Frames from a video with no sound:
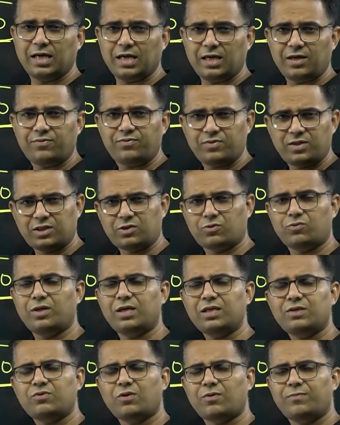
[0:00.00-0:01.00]
If
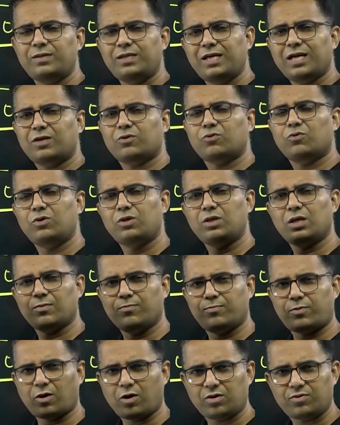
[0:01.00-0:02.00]
students from India are going
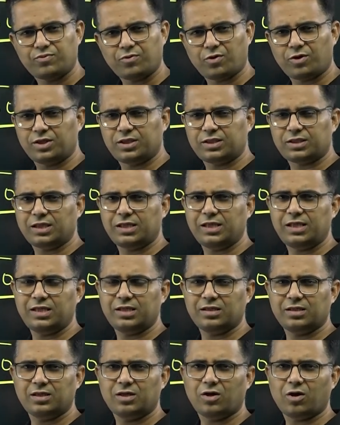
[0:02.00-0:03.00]
abroad for
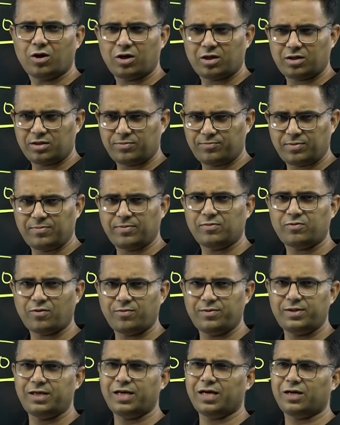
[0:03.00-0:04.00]
studying or people
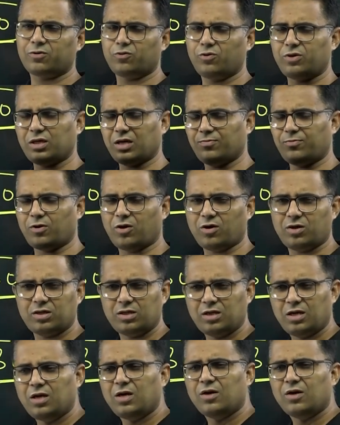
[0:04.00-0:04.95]
from India are going abroad